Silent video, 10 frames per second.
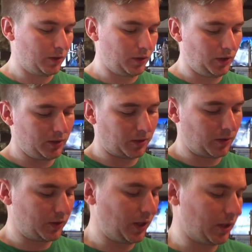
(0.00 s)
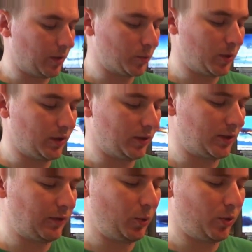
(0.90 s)
The yeast that this kit comes with is
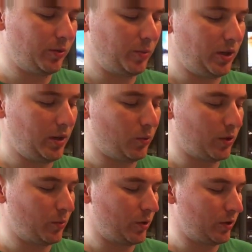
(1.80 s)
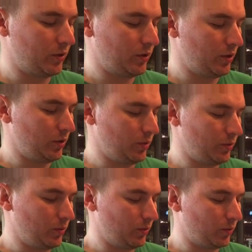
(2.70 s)

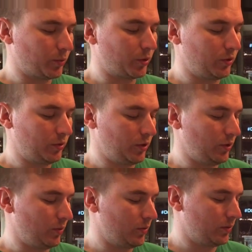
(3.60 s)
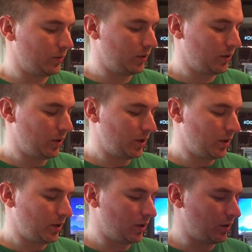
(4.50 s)
71B1122.
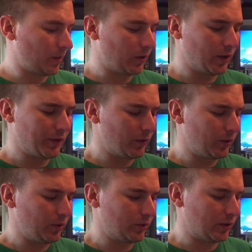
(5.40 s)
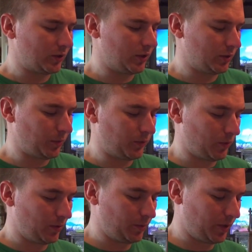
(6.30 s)
I don't think I've ever used this yeast
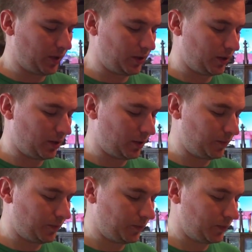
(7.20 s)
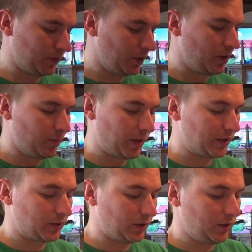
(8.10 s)
before, but
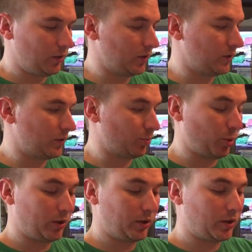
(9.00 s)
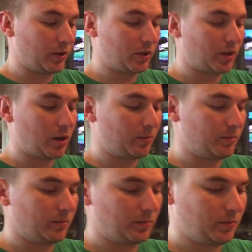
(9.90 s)
basically you just sprinkle it on the
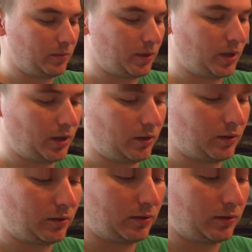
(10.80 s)
top, and